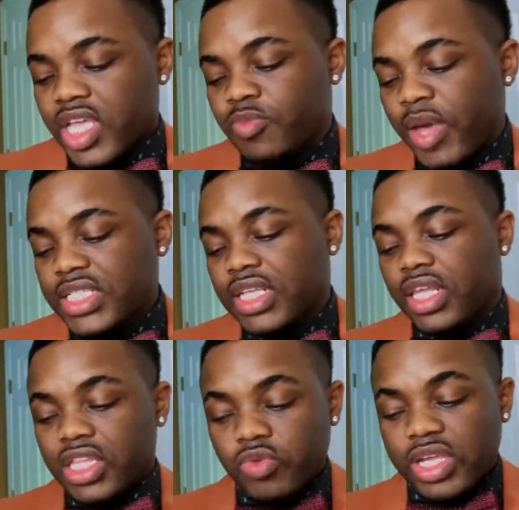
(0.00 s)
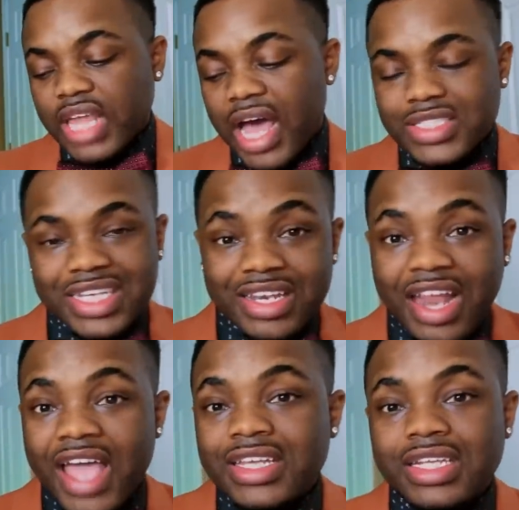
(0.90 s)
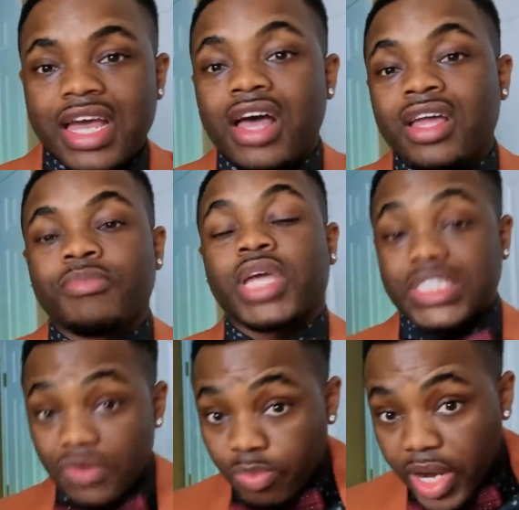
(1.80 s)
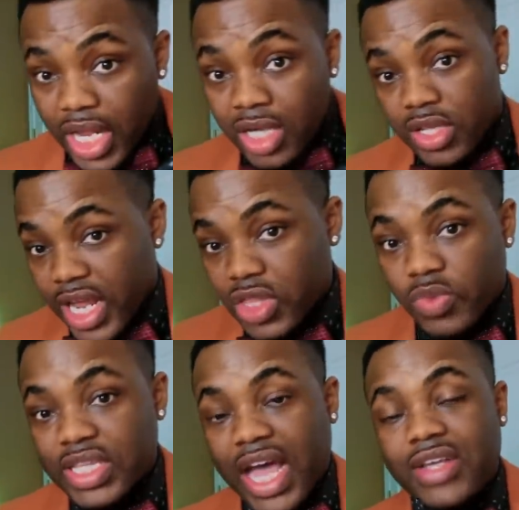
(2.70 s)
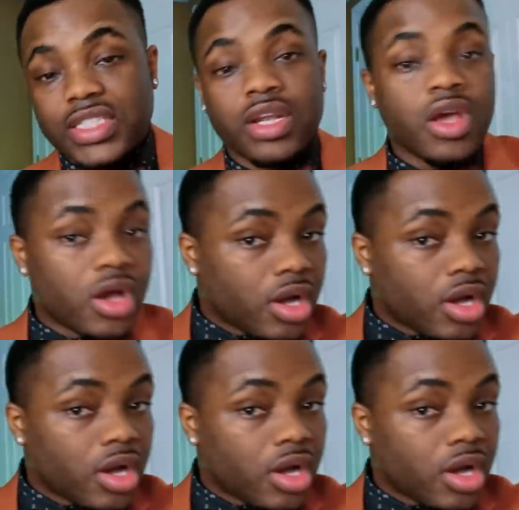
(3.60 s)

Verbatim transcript: is basically 3,099, because if we break under that 3,000,